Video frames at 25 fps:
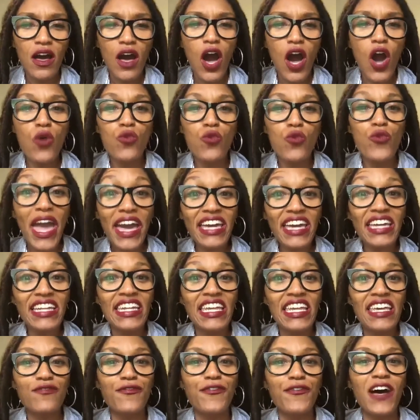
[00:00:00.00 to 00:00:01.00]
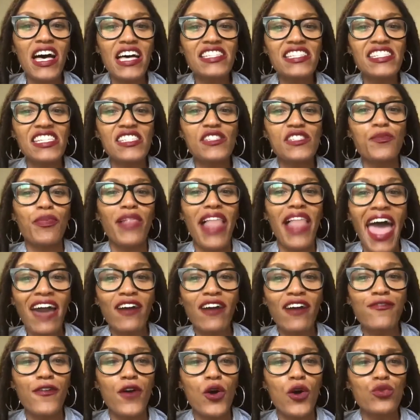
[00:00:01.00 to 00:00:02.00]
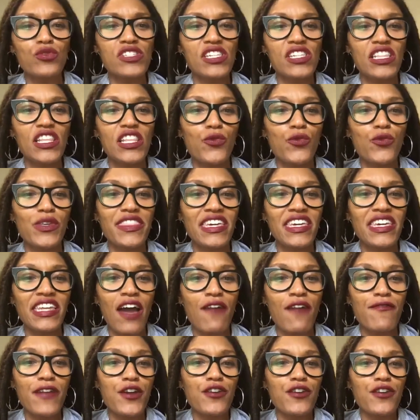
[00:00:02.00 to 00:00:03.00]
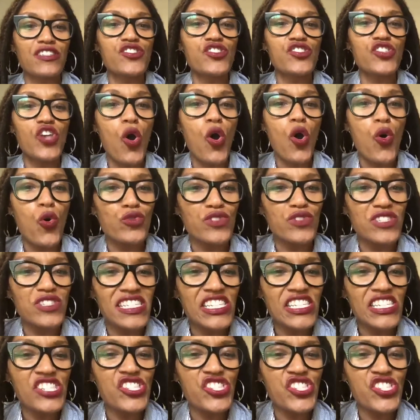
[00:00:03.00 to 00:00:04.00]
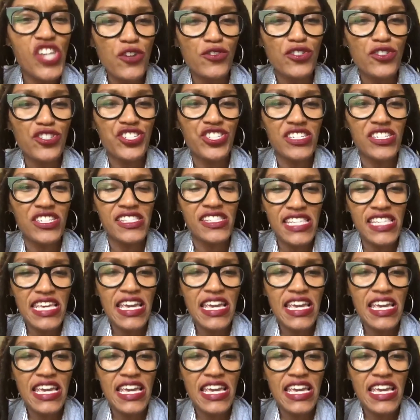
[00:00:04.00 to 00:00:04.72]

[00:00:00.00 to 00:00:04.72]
a reckoning for us as Black folk to look within our very souls, to search, to see